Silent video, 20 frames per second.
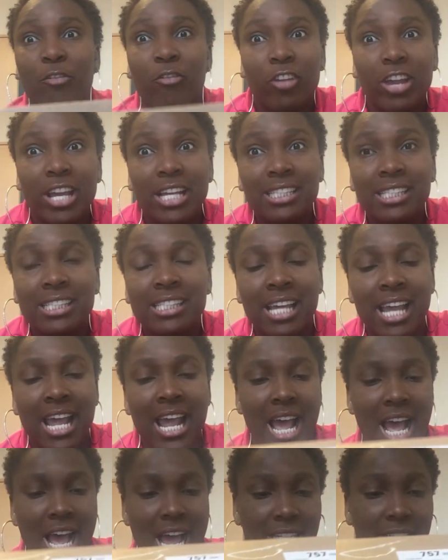of it
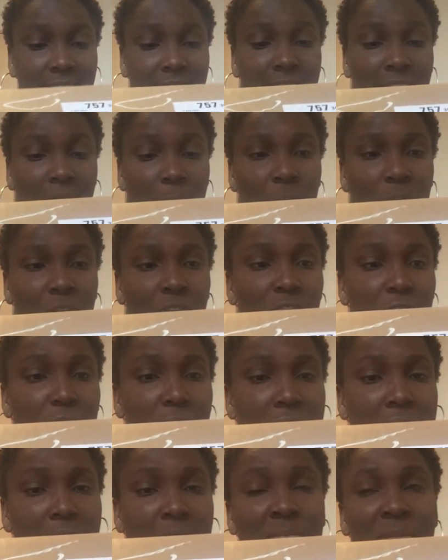and the type of
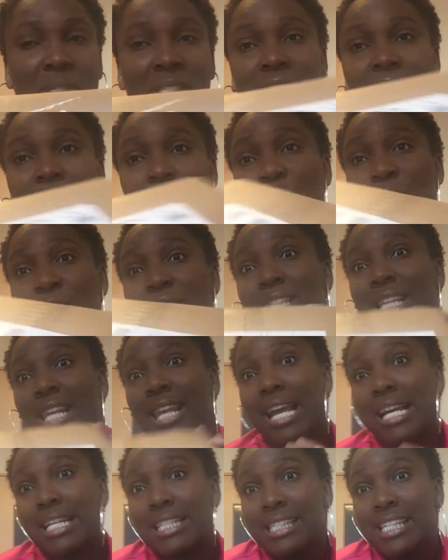vitamins that was
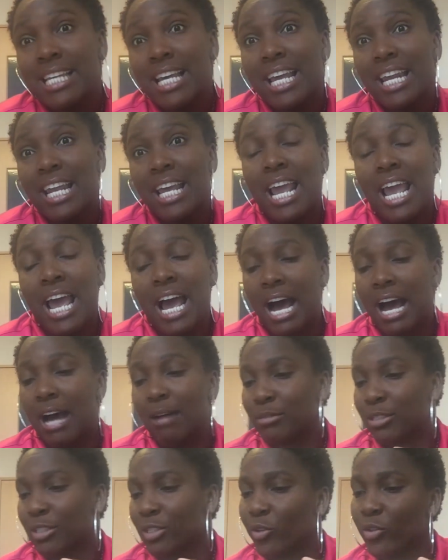selected
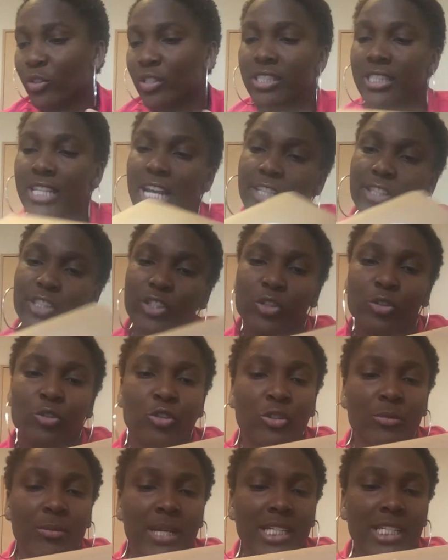um so stay
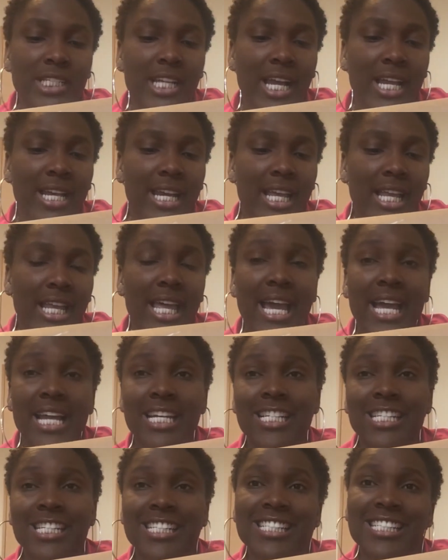tuned to my channel
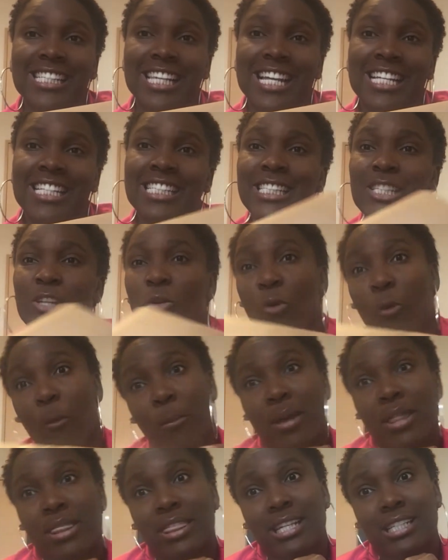and just let's
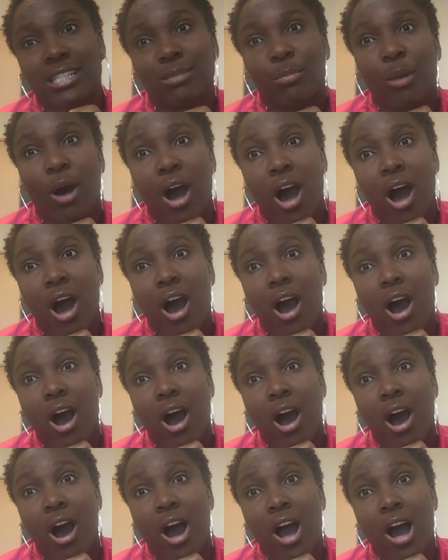open this
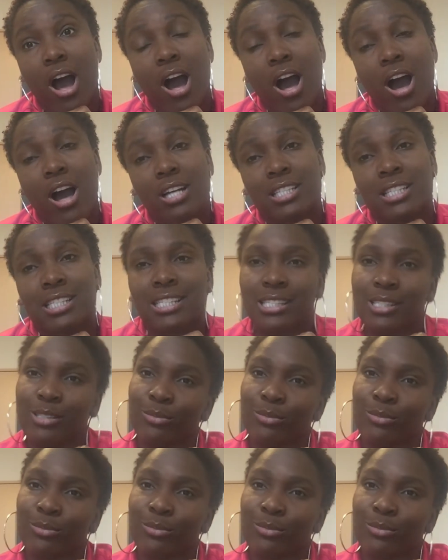box